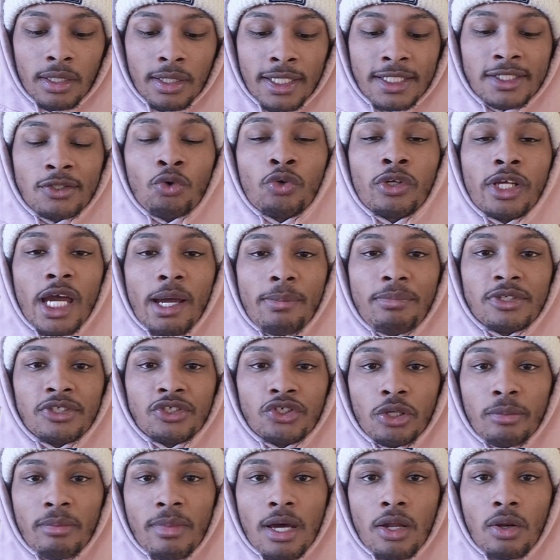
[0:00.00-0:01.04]
this only happens
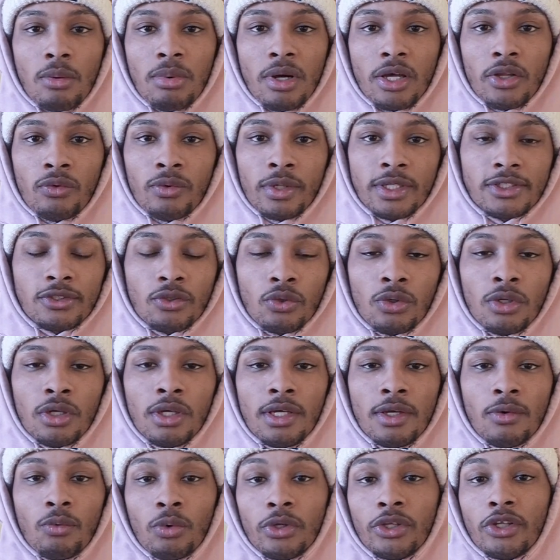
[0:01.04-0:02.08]
during battle, by the way. So
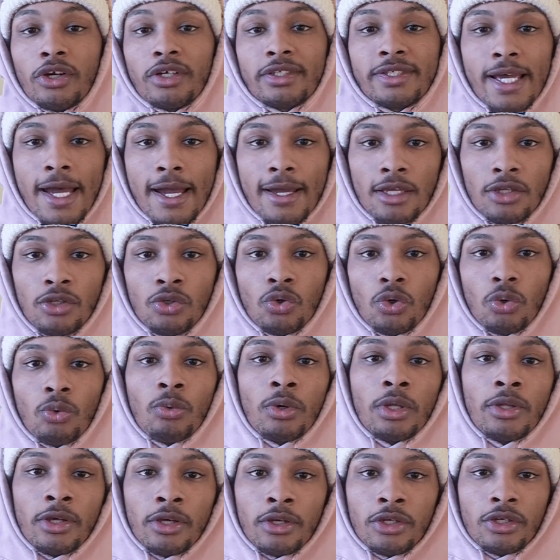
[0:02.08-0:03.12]
when they're attacking you or
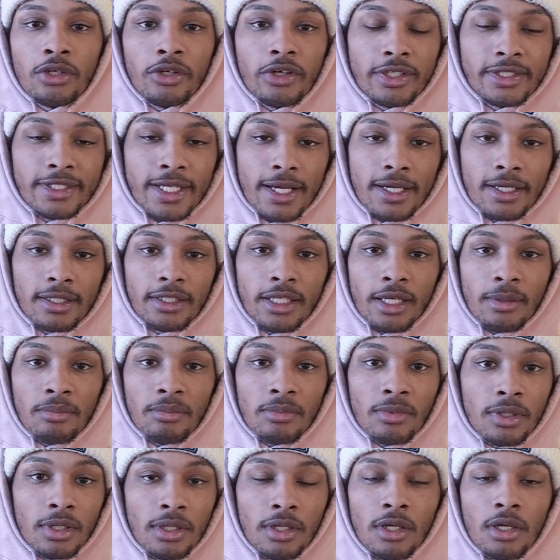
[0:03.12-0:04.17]
whether you're attacking
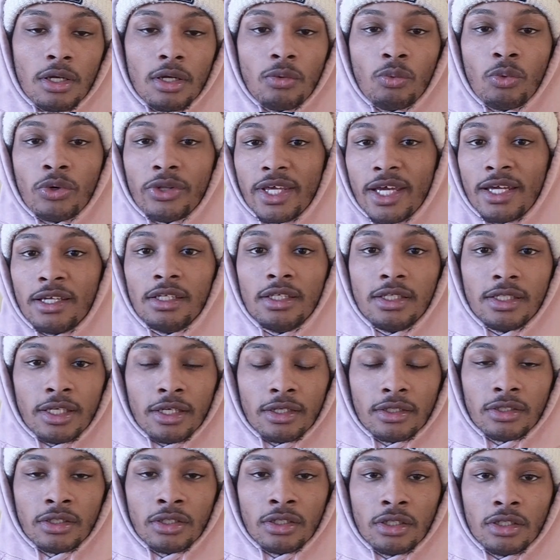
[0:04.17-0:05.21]
them with any
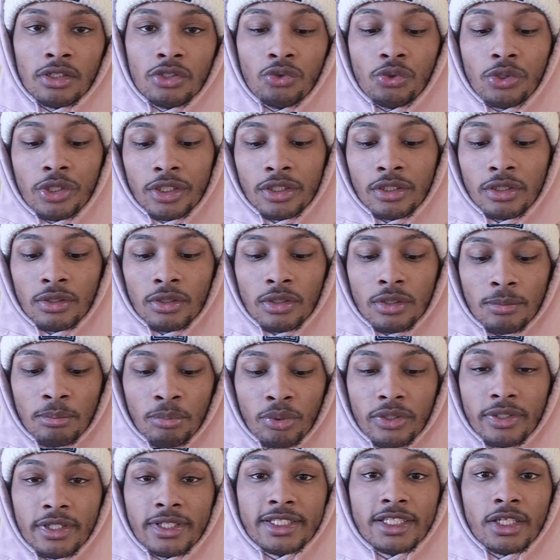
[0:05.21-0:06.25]
character, you can
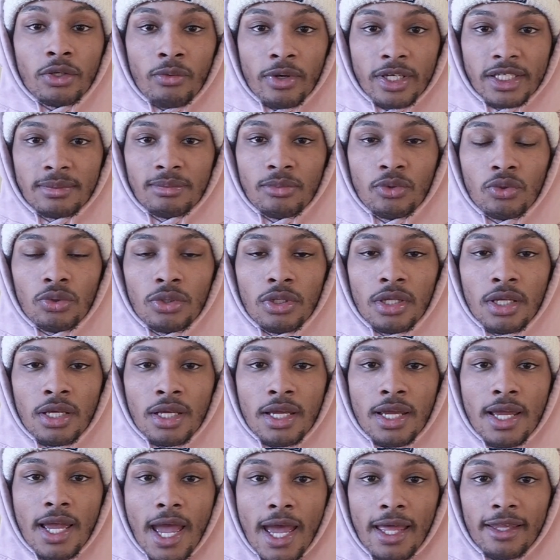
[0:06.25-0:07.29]
put this to rest mode,
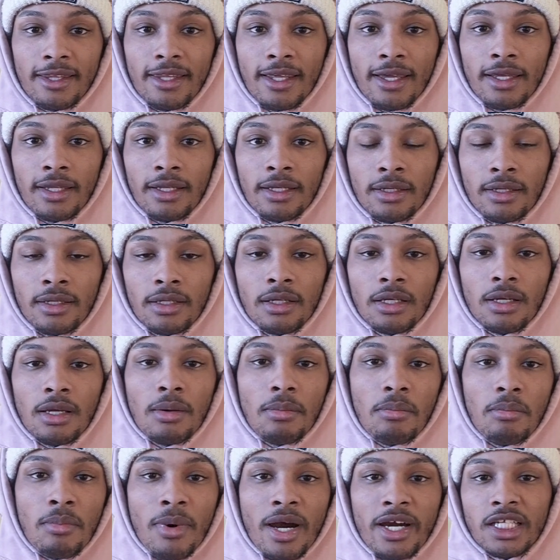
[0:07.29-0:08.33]
and then
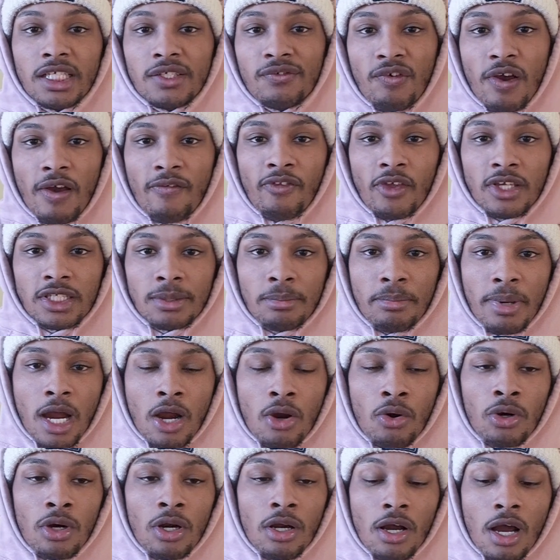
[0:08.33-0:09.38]
minus 5,000
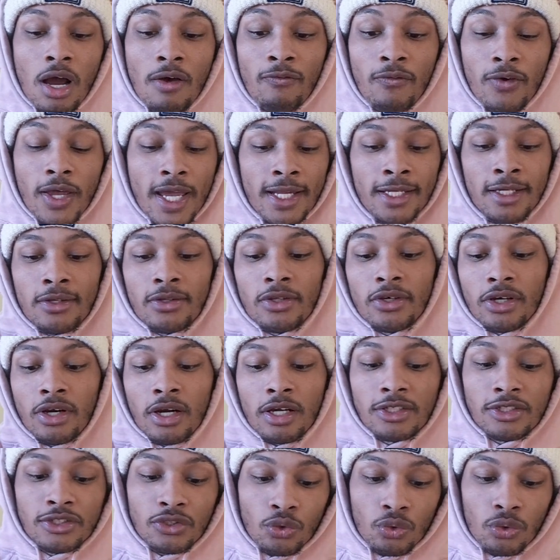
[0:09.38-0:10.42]
power off of any of their
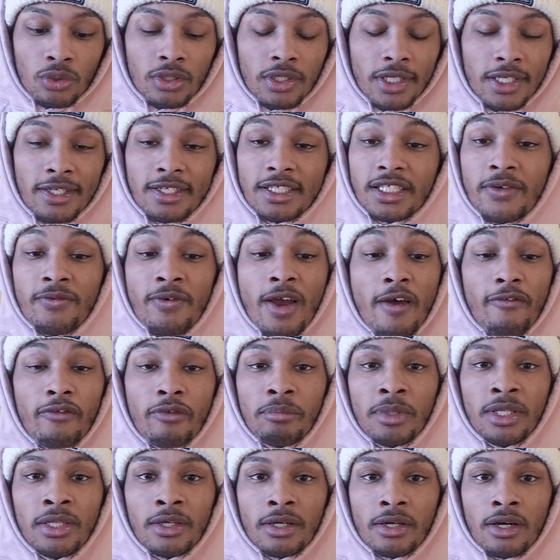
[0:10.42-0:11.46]
cards. So it doesn't even have to
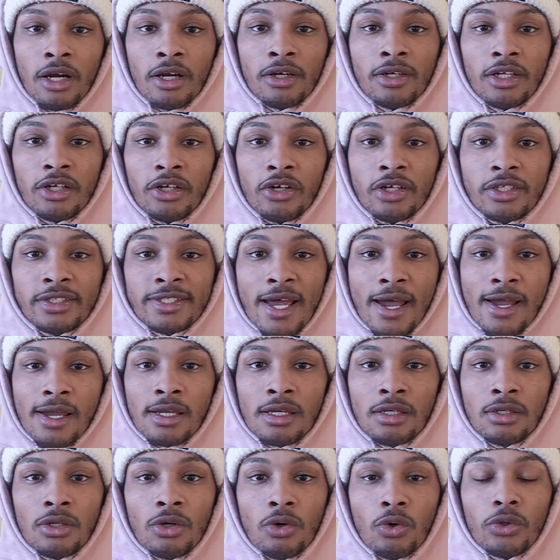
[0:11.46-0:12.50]
be the card that you're
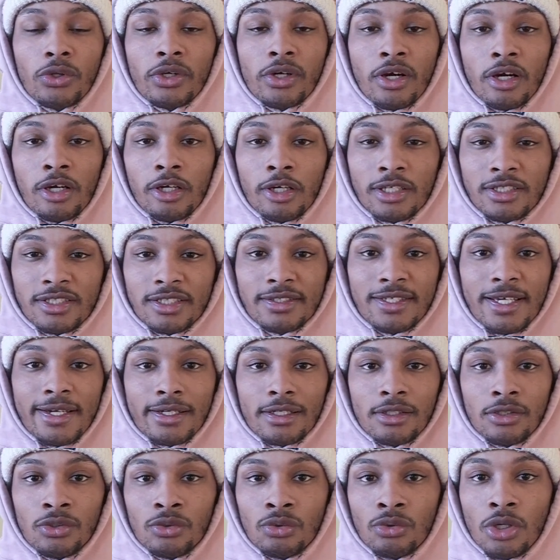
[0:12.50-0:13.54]
attacking or the card that's
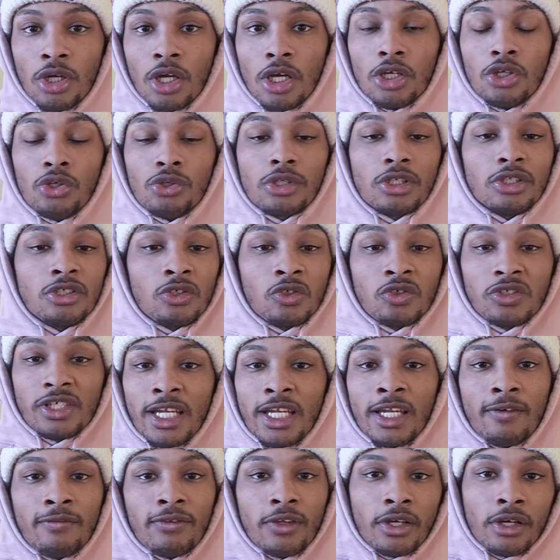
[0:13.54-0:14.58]
attacking you. You can
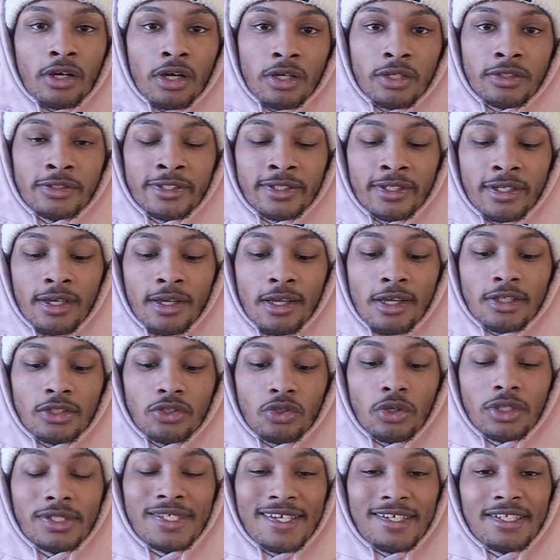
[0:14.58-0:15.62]
any of their cards.
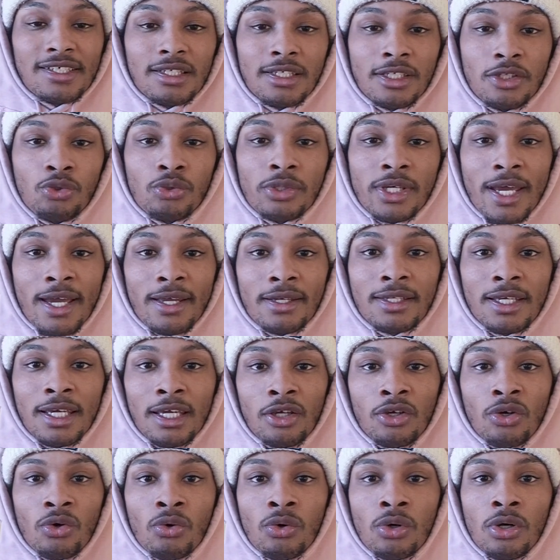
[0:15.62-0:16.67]
So essentially you can
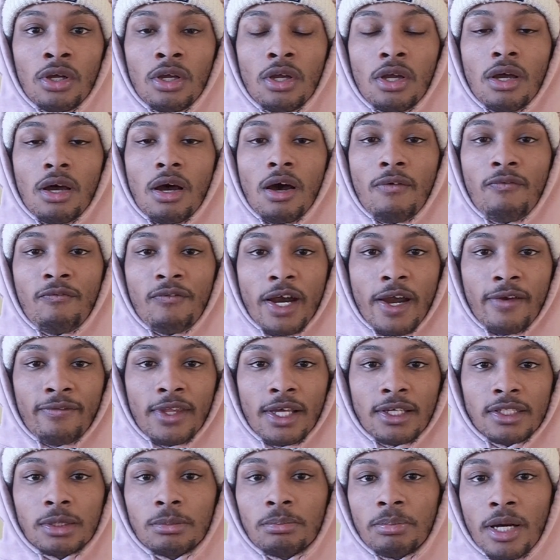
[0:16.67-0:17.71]
KO a
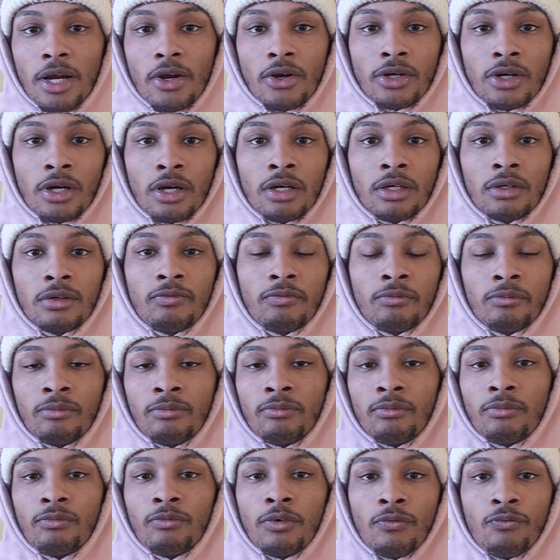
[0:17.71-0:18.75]
5,000 power card
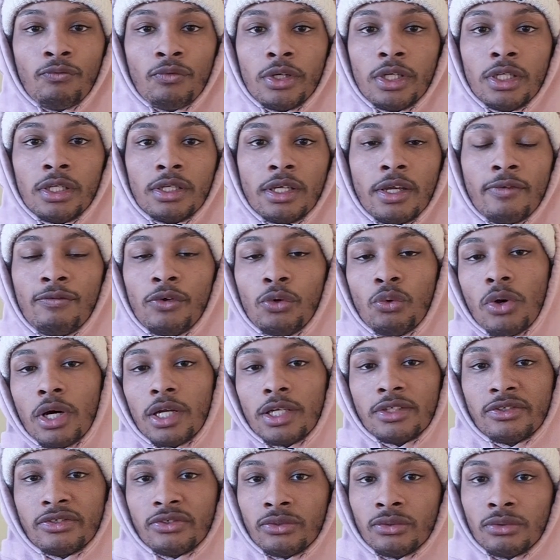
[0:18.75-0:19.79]
for free if you
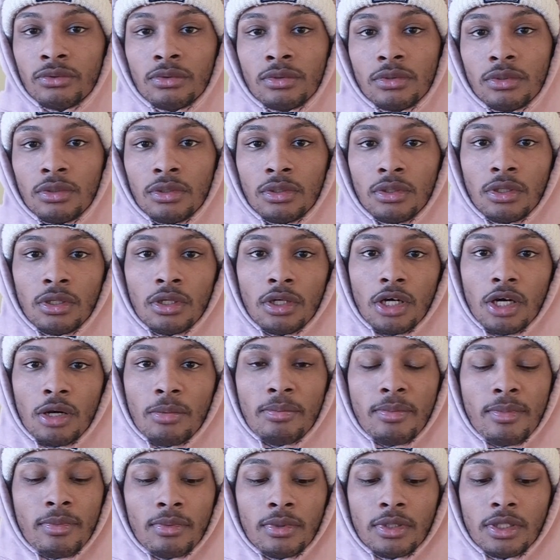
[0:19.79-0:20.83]
wanted to,
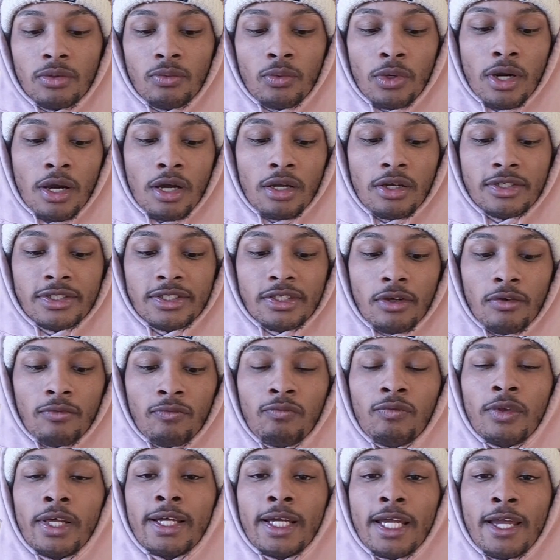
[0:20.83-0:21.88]
regardless
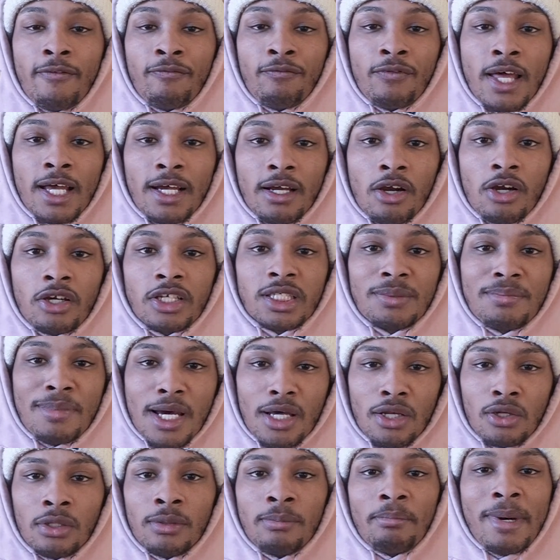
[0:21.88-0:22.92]
of like if that card is
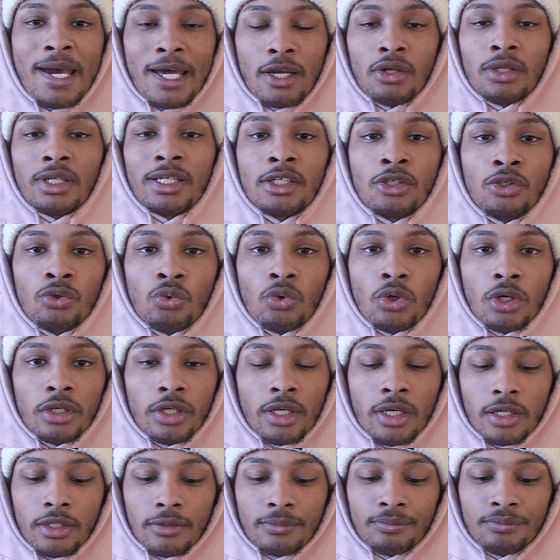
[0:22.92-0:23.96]
battling you or
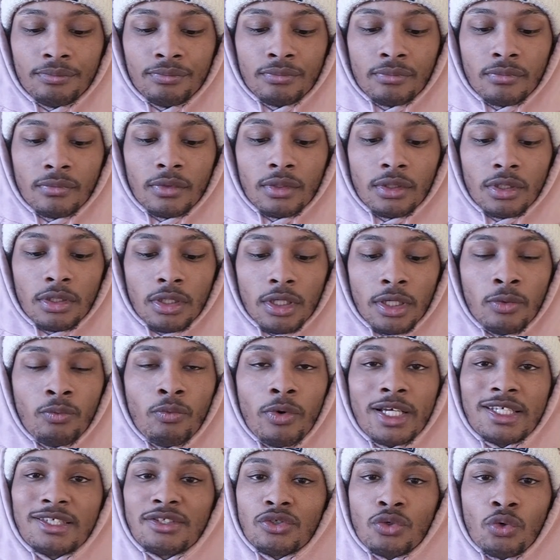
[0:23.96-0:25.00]
not, in
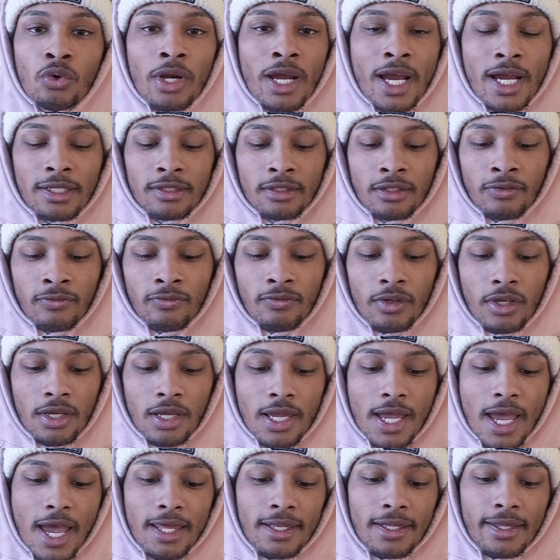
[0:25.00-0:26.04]
rest or active.
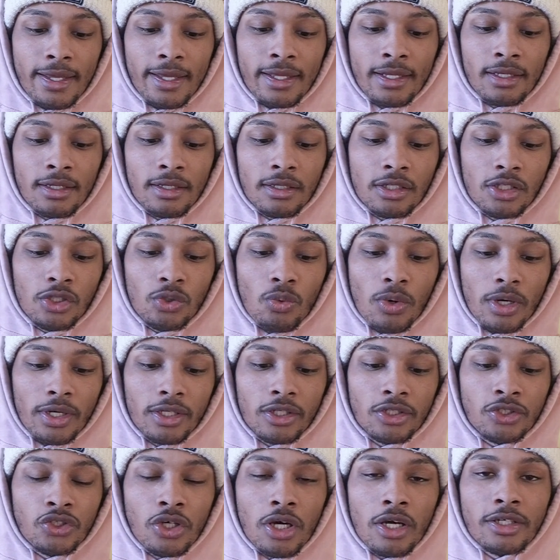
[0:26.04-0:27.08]
And then you want
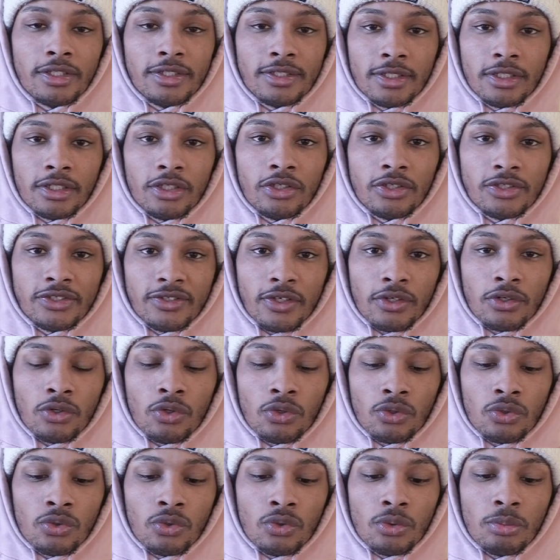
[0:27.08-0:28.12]
to draw into your Son
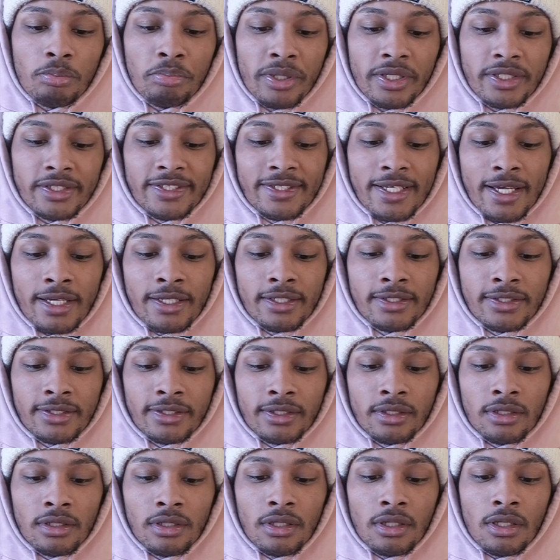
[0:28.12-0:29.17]
Goku pint
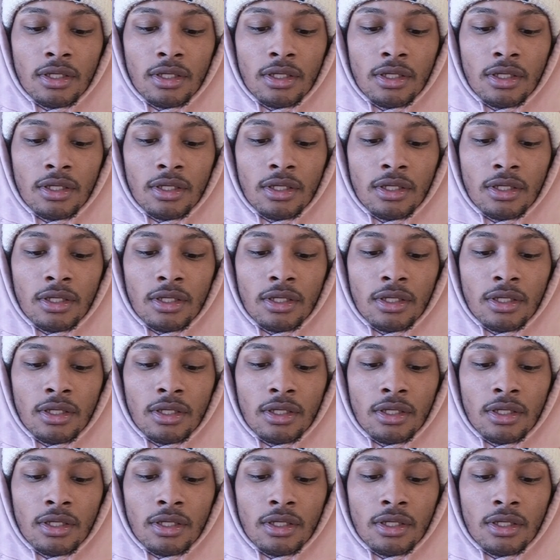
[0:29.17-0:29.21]
size,